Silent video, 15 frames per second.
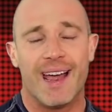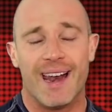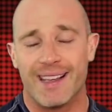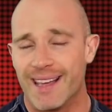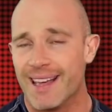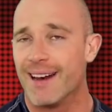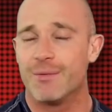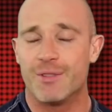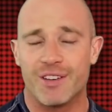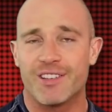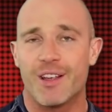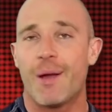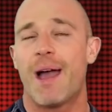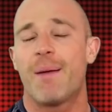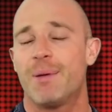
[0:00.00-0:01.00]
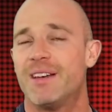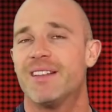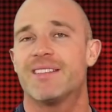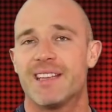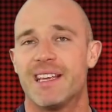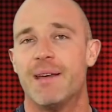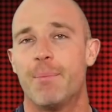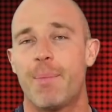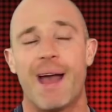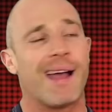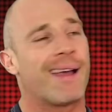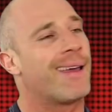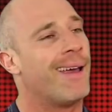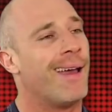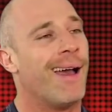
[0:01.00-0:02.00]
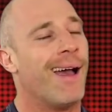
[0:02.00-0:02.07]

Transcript: And again, I'm just so happy to see him back.